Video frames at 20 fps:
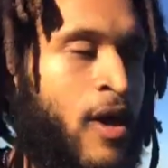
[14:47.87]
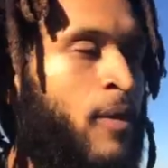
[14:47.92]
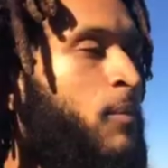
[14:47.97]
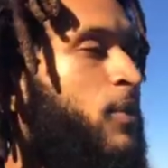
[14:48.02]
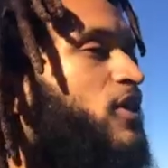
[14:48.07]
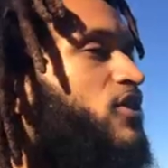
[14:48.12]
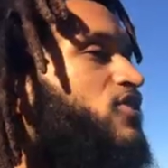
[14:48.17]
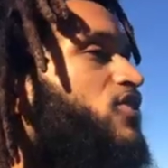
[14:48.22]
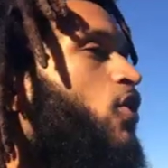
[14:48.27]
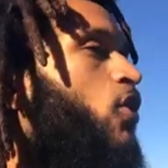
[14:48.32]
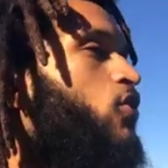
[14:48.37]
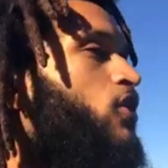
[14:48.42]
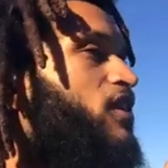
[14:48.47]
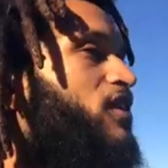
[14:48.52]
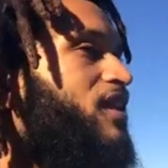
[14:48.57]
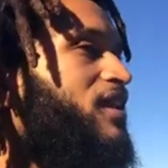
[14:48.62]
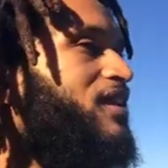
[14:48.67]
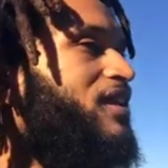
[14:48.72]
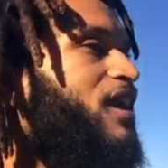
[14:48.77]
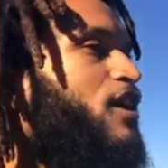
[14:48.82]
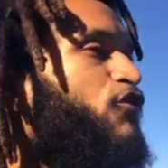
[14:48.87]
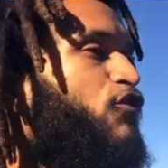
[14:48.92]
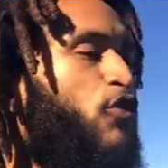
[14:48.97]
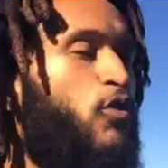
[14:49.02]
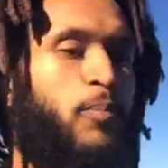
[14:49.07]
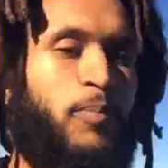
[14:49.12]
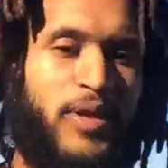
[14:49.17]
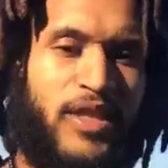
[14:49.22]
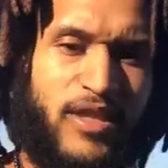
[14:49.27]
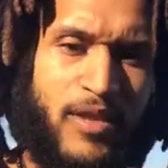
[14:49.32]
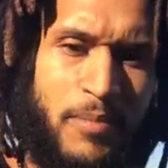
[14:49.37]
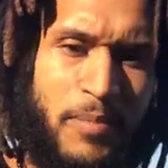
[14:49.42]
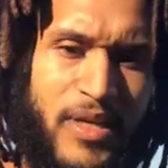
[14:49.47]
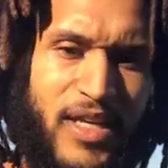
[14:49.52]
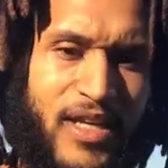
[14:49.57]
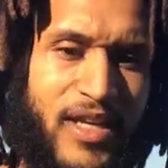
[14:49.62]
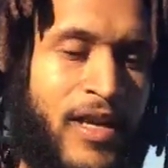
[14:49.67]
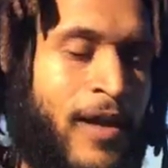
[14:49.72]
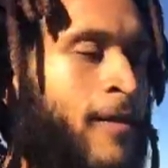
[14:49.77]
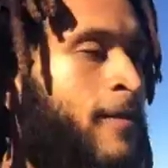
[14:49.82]
because the only thing left will be the
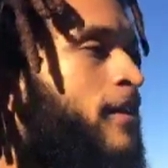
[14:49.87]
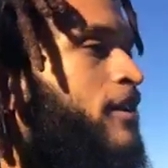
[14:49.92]
meek,